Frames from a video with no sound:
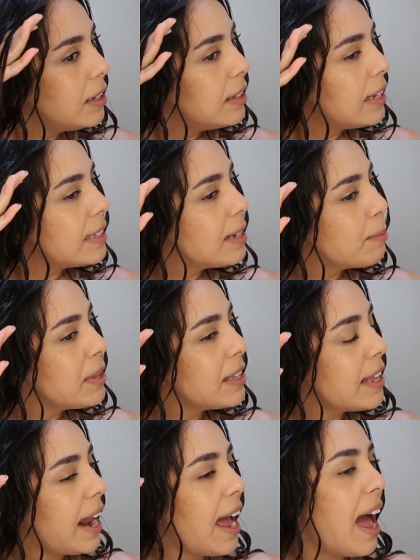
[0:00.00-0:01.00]
that's something
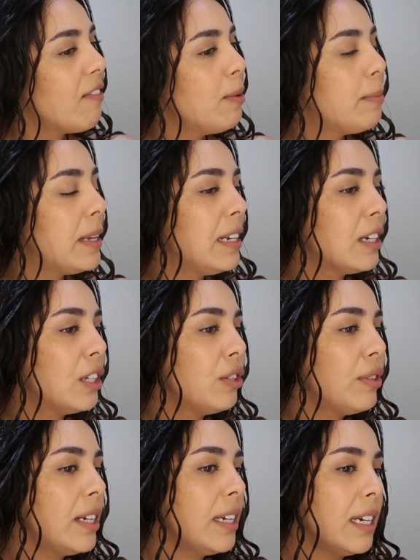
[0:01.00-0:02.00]
that I haven't been
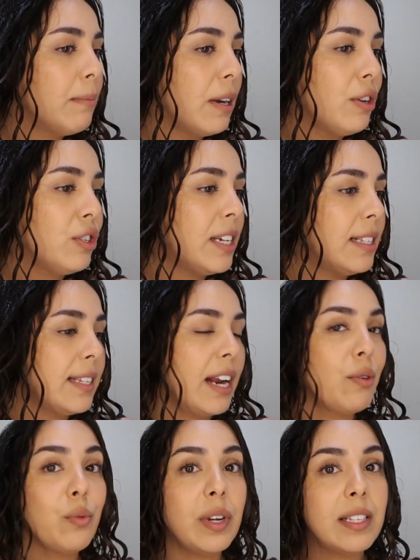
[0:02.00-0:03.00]
including in my routines that I
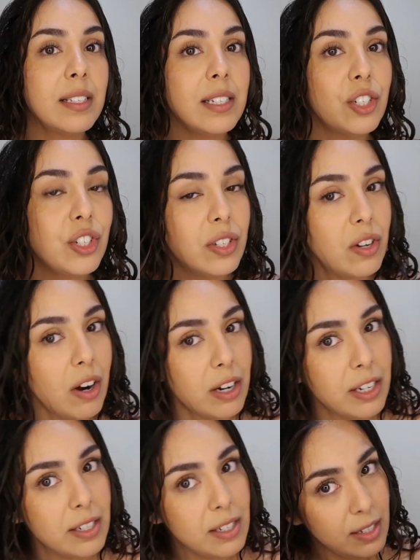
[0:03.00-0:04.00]
recently just started.